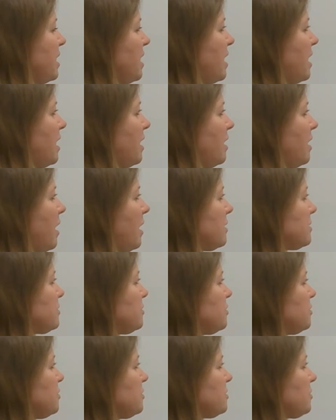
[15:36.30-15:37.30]
and
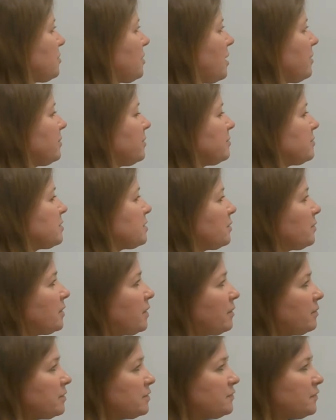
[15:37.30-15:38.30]
oxygen's a problem. So we
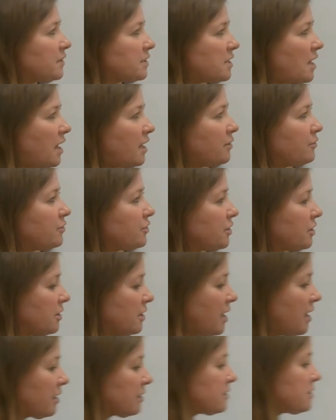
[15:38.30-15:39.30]
always fix hydrogen
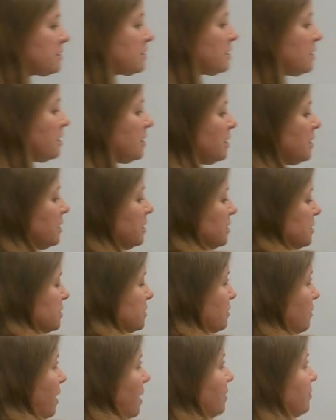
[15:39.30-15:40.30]
next.
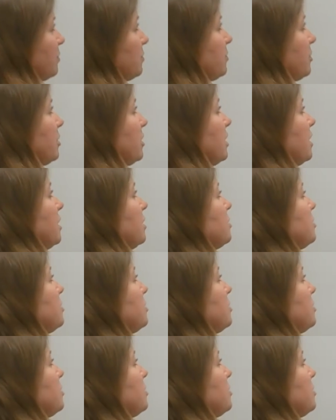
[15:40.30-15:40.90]
So I would put a